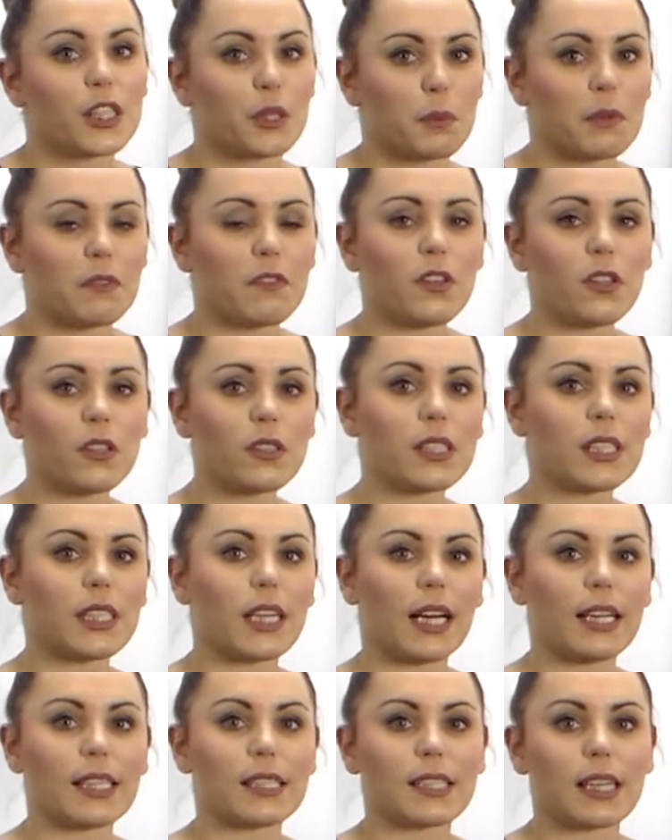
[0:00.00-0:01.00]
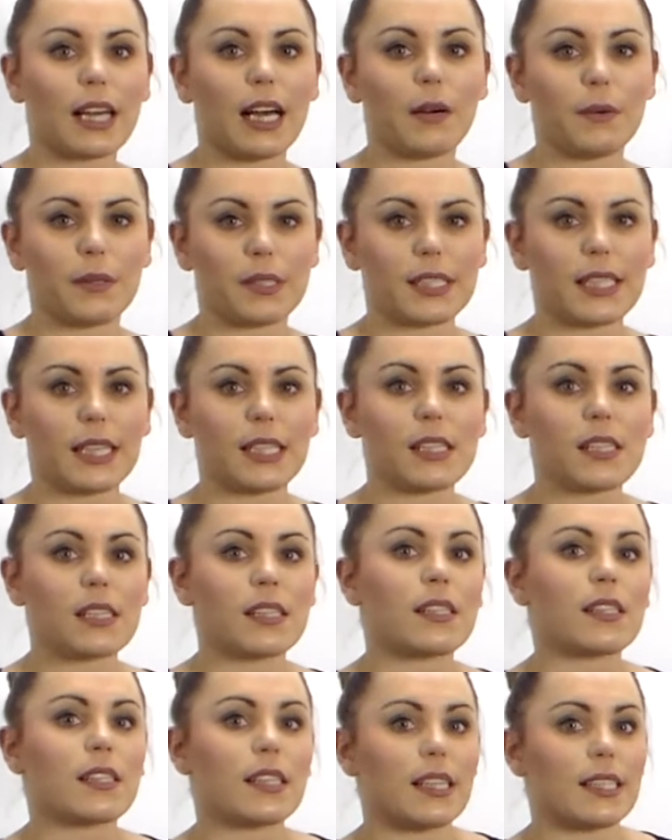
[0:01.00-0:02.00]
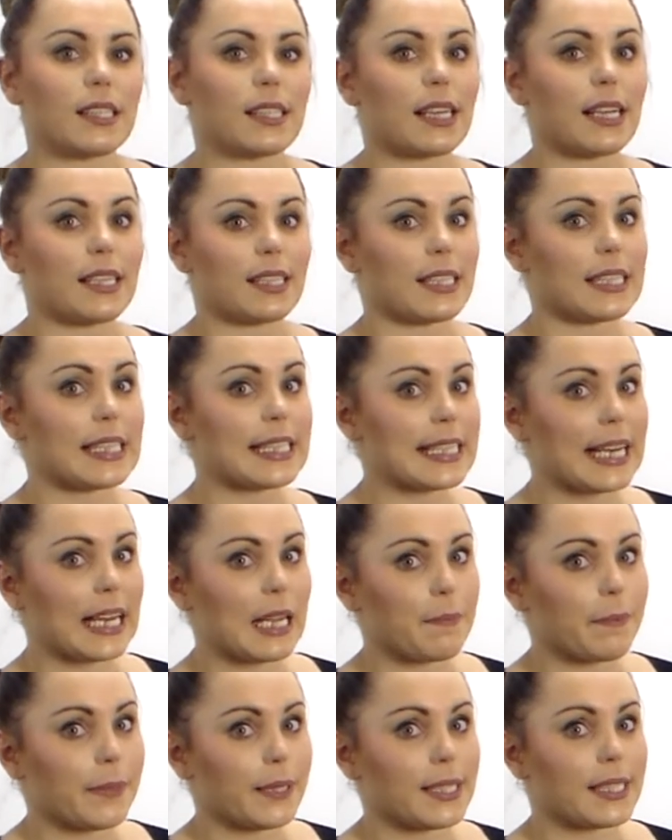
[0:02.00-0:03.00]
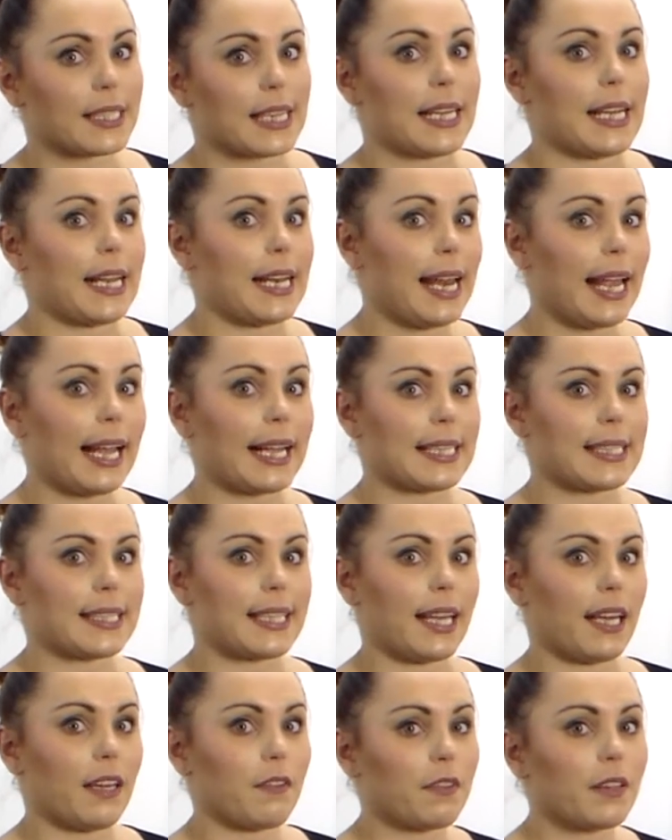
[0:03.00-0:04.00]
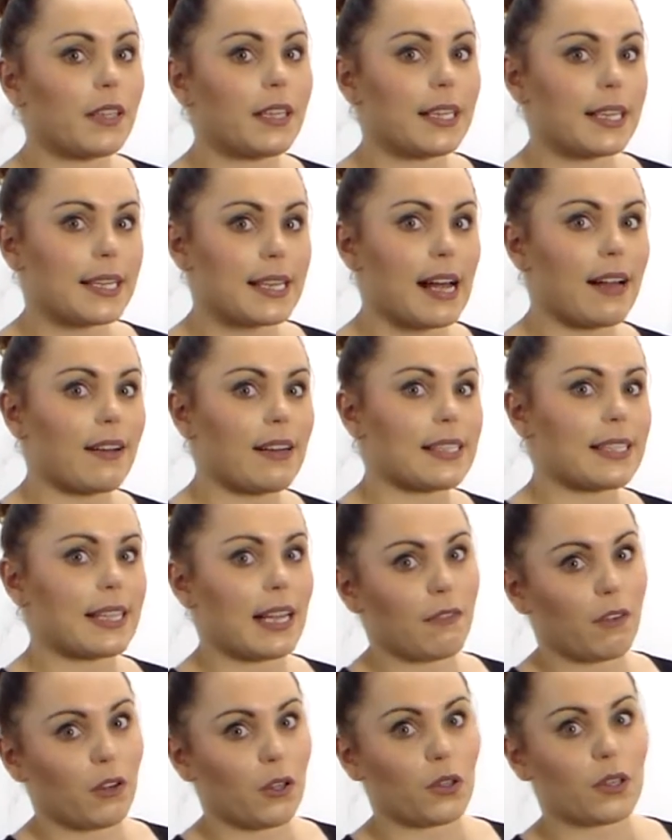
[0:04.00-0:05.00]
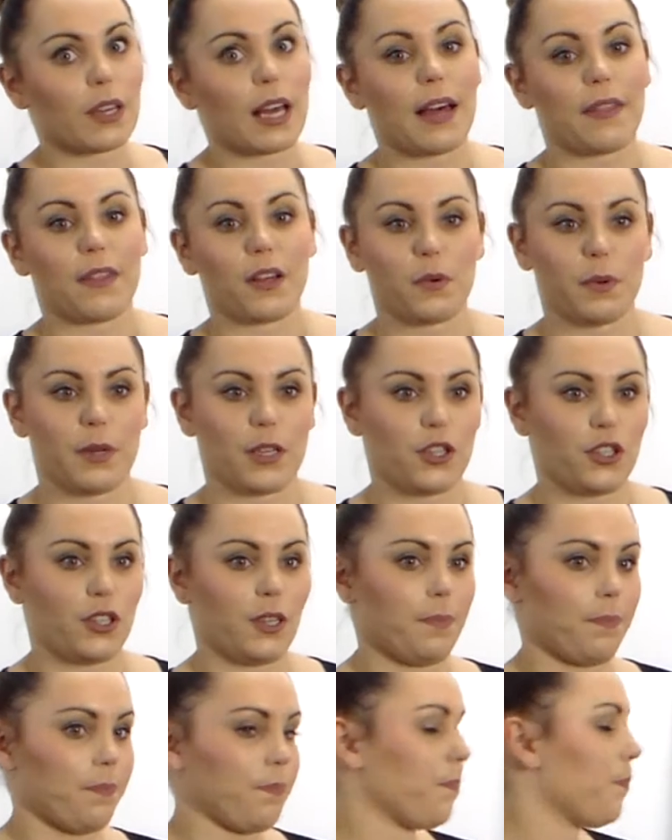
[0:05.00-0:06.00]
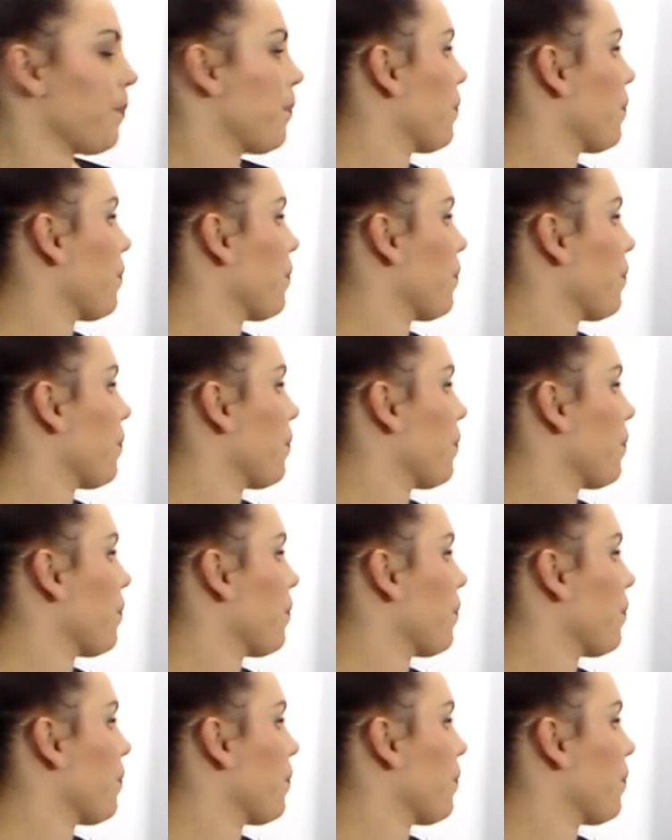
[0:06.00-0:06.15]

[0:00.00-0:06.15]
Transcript: So we've looked at our sentences as a statement and a negative. Now let's have a look at the question.